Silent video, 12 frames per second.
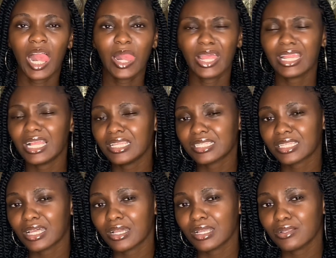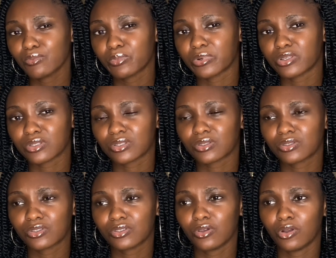And Alistair was
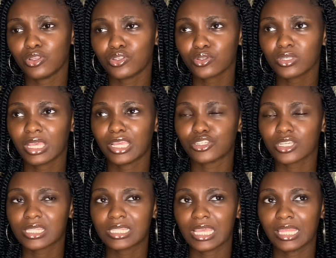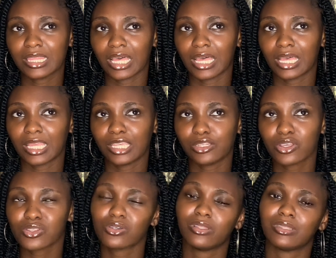on his own end just saying that he
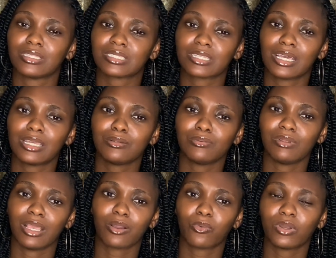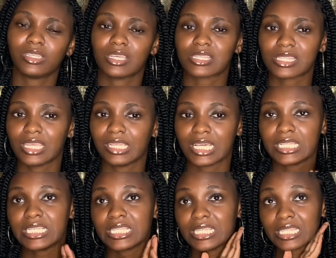doesn't understand like what they're saying, that
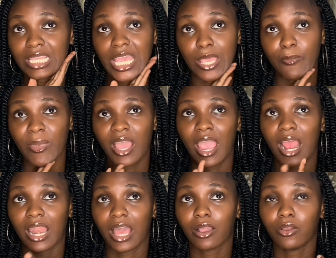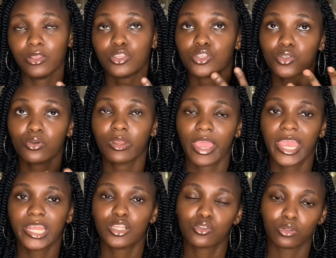this is him, like in his own head
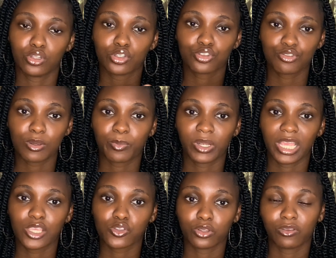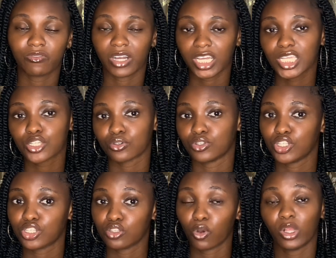he's on a trip, like he's on a vacation, he's
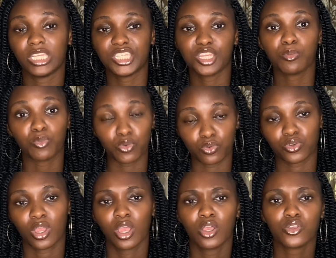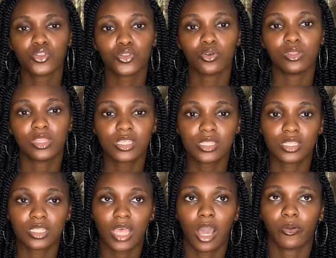in holiday mood, so this is
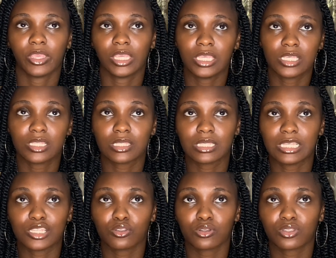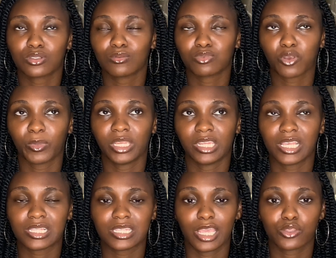how he is. He's not somebody that
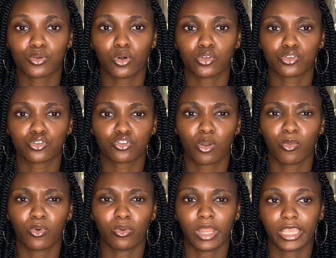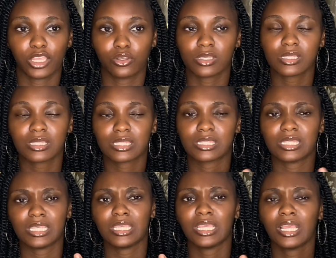is here to cause trouble. Like, he doesn't
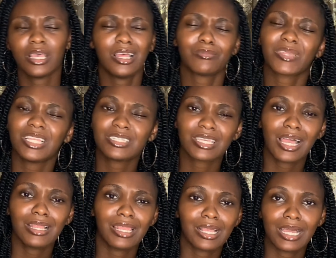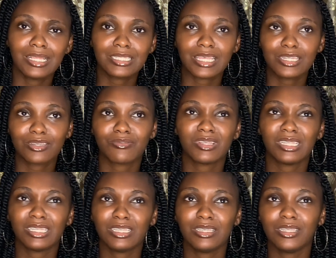see like Alistair didn't
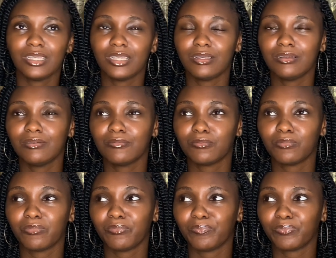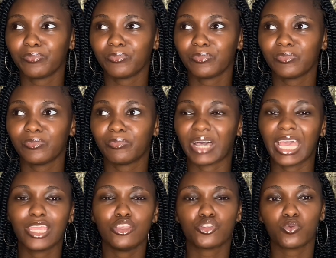really buy
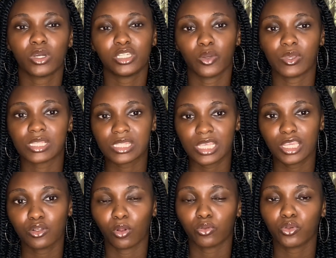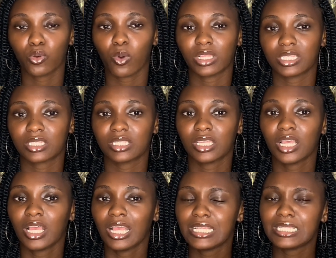into what they were saying, although what
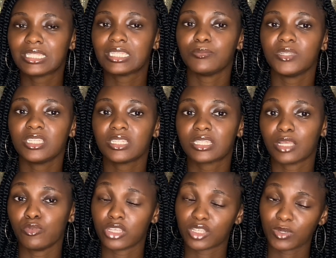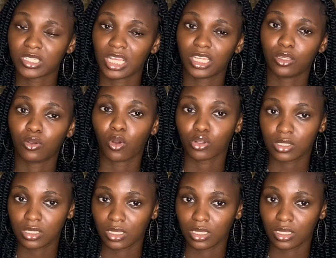Timini said was especially got to